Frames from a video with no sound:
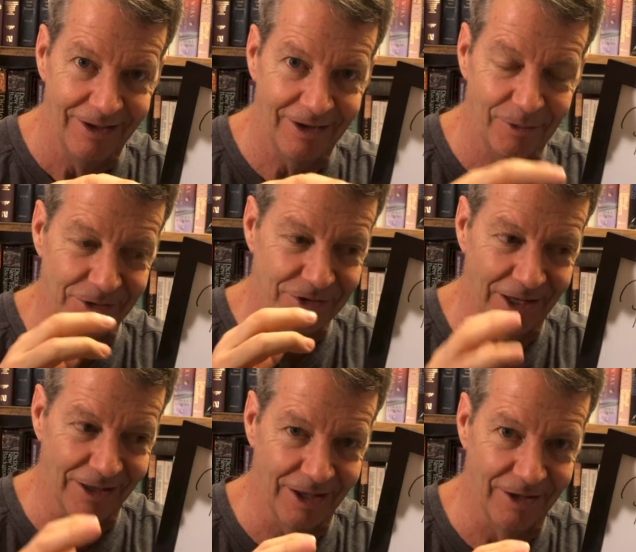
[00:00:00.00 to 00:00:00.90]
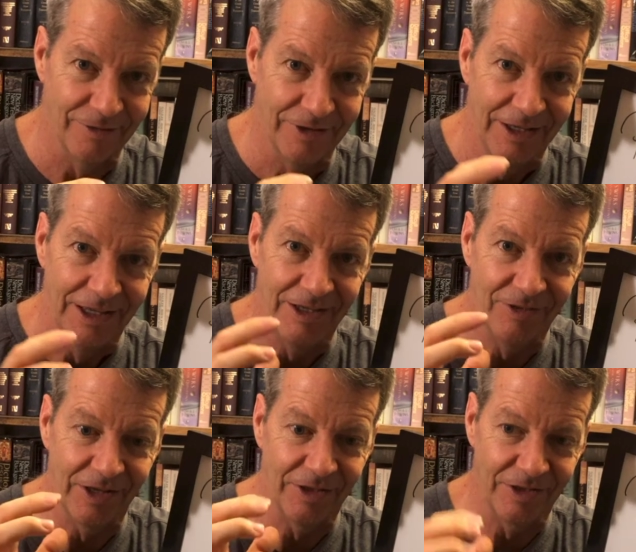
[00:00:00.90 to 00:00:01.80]
uh, which I love. He
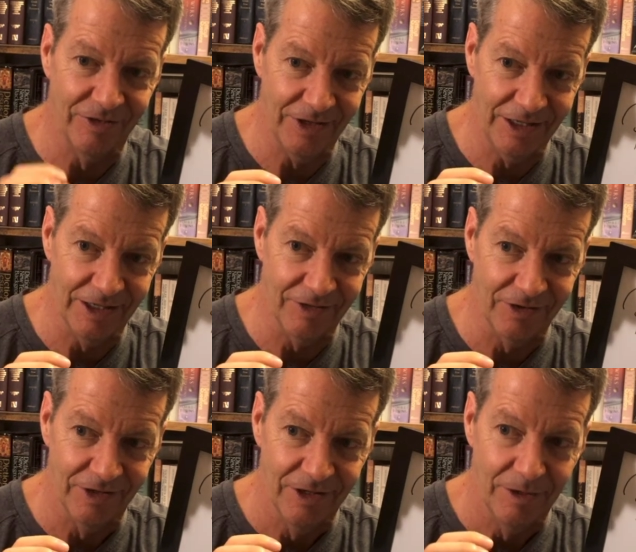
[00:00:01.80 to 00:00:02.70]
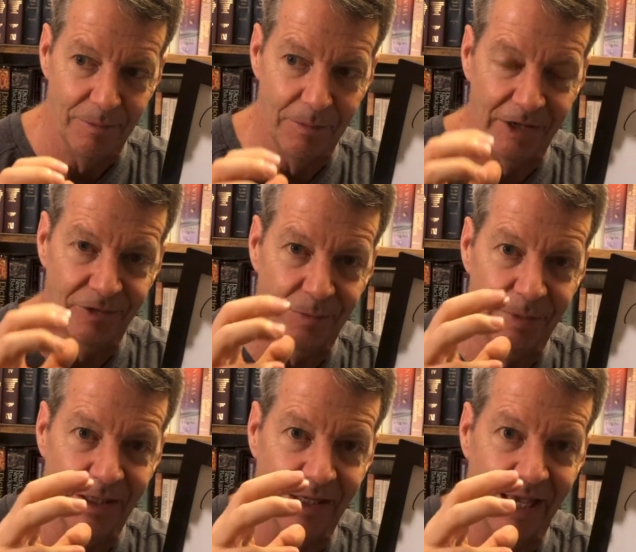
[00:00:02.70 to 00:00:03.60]
said this it must
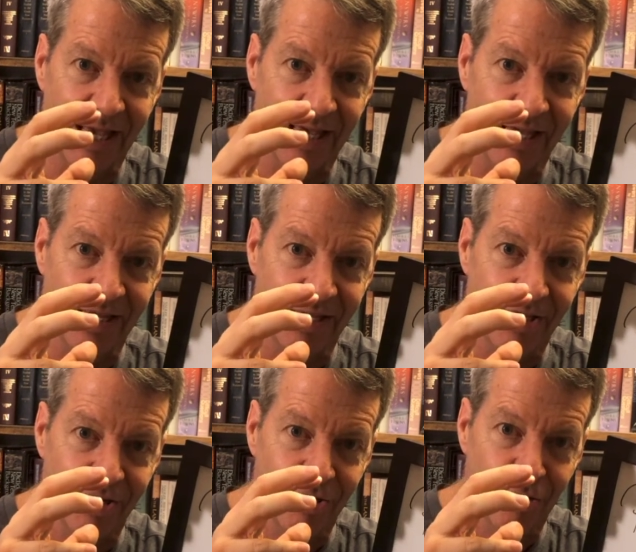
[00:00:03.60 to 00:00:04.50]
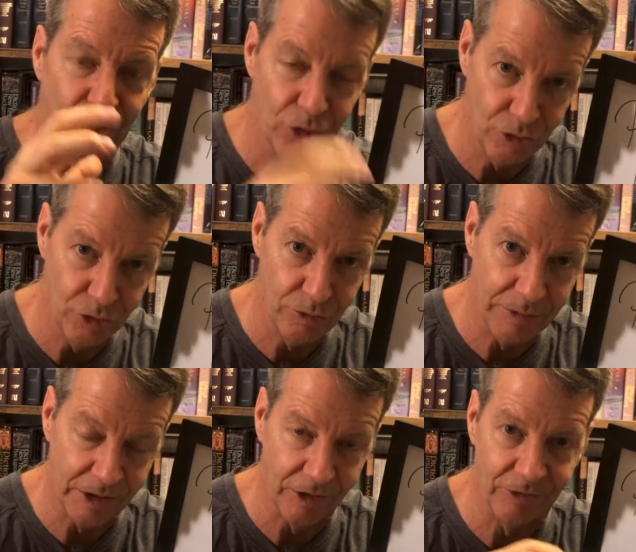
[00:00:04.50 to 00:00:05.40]
be a who
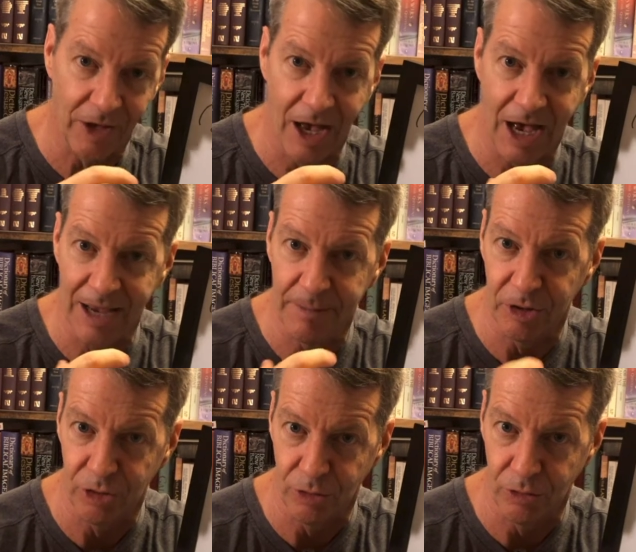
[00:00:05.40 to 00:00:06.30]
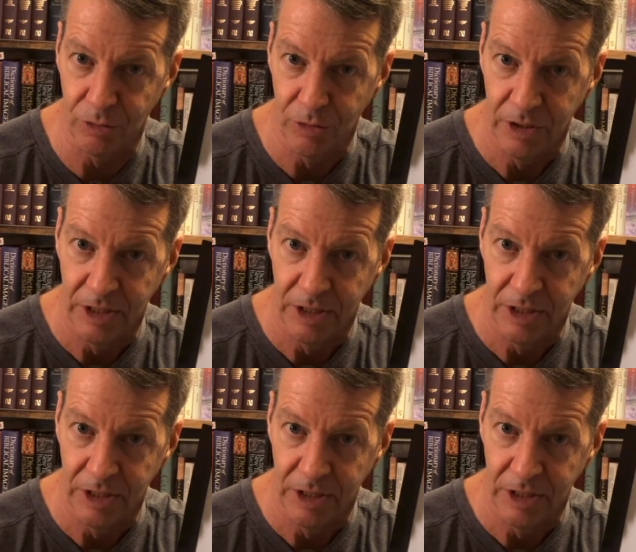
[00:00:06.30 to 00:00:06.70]
because I'm a who,